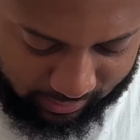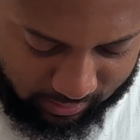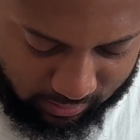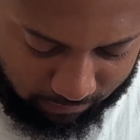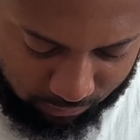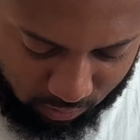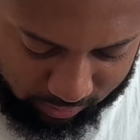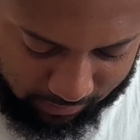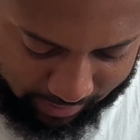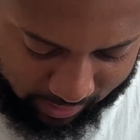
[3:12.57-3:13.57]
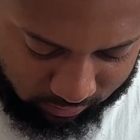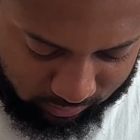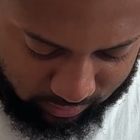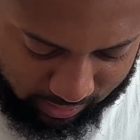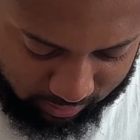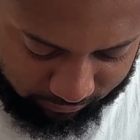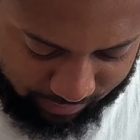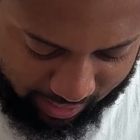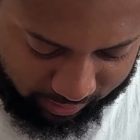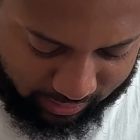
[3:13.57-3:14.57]
eaten upon the mountains and
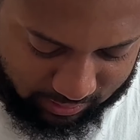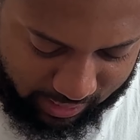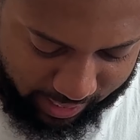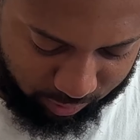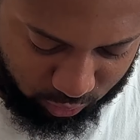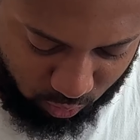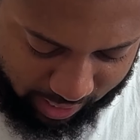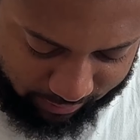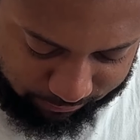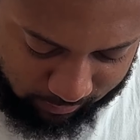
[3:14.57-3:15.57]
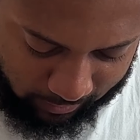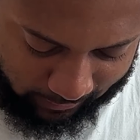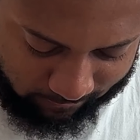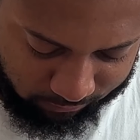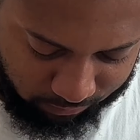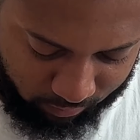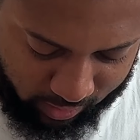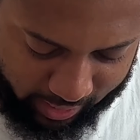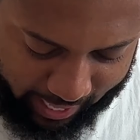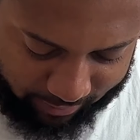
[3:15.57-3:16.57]
defiled his neighbor's wife,
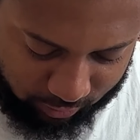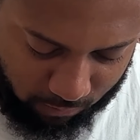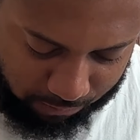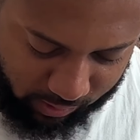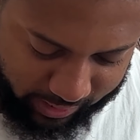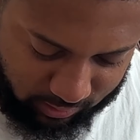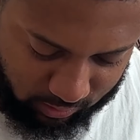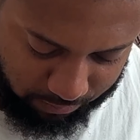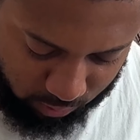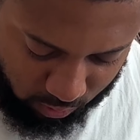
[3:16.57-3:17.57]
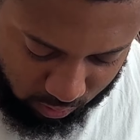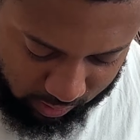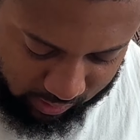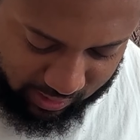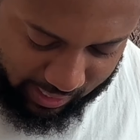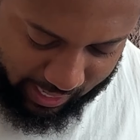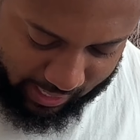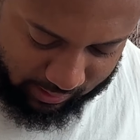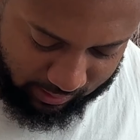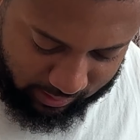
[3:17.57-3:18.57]
hath oppressed the poor
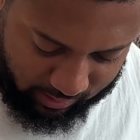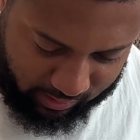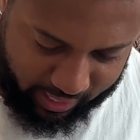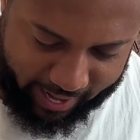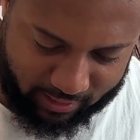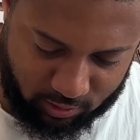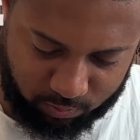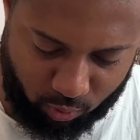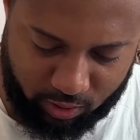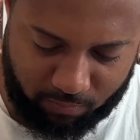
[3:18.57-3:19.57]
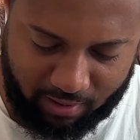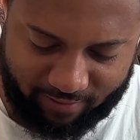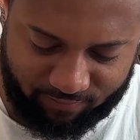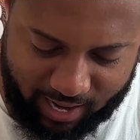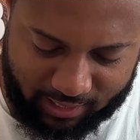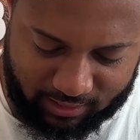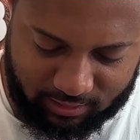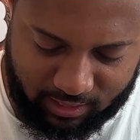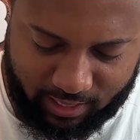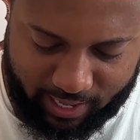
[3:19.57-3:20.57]
and the needy, hath spoiled by
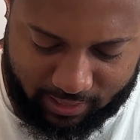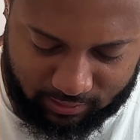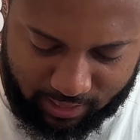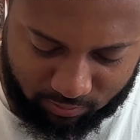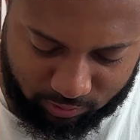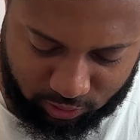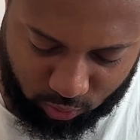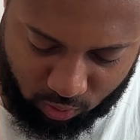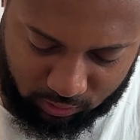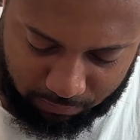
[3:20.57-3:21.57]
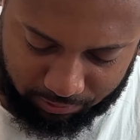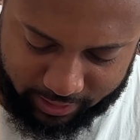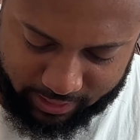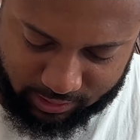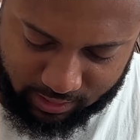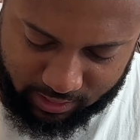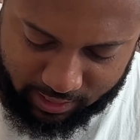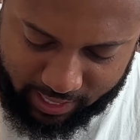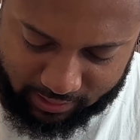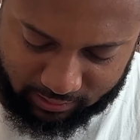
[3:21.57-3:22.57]
violence, hath not restored the pledge,
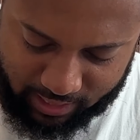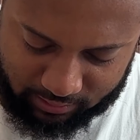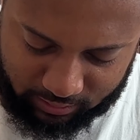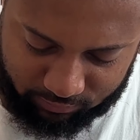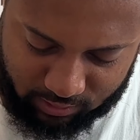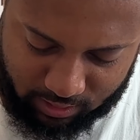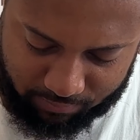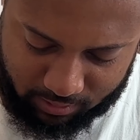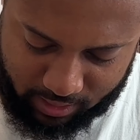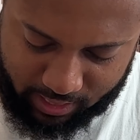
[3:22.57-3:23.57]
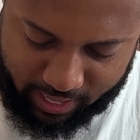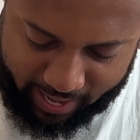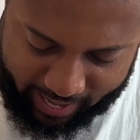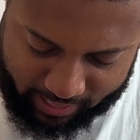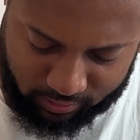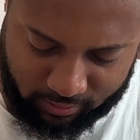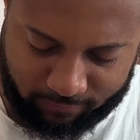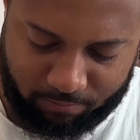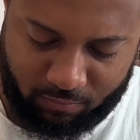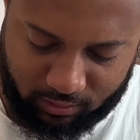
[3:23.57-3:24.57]
and hath not lifted up and hath
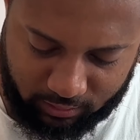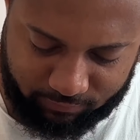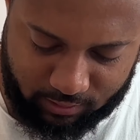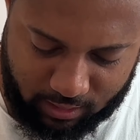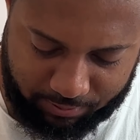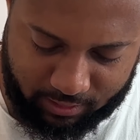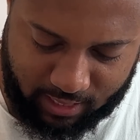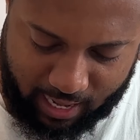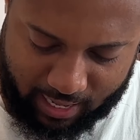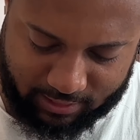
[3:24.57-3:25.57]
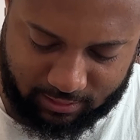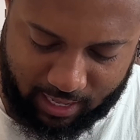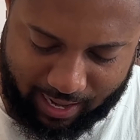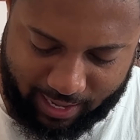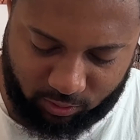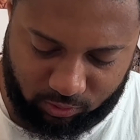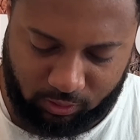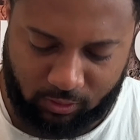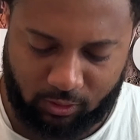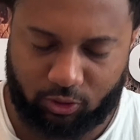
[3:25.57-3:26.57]
lifted up his eyes to idols.
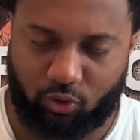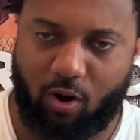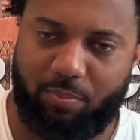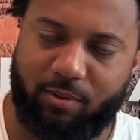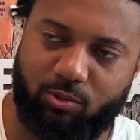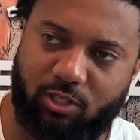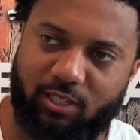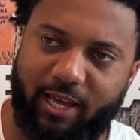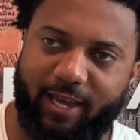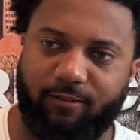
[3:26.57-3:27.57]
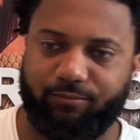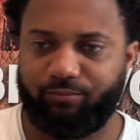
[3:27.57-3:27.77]
So our people today,